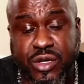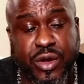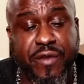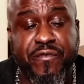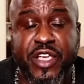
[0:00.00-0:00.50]

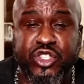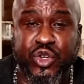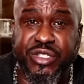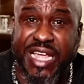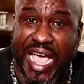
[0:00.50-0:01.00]
invest
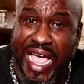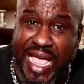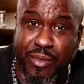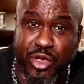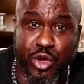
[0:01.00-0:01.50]
your
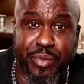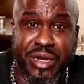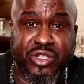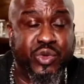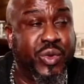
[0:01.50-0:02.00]
time in your
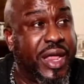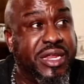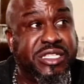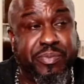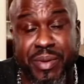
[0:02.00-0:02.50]
business, so you got
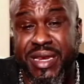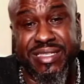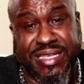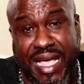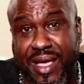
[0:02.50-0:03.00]
to spend the
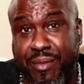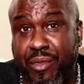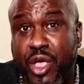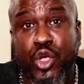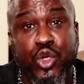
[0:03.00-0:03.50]
time.
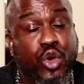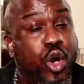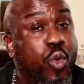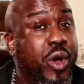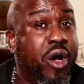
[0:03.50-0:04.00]
You're
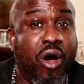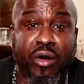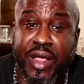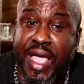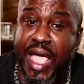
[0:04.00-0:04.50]
going to wear all
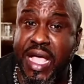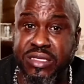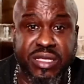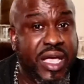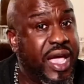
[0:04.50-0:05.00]
the
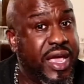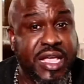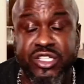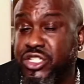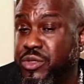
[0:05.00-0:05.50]
hats, and
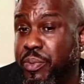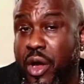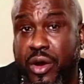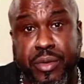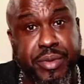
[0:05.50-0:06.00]
that's just
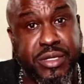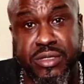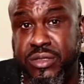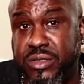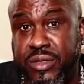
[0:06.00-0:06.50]
part of the
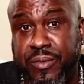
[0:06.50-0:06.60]
business.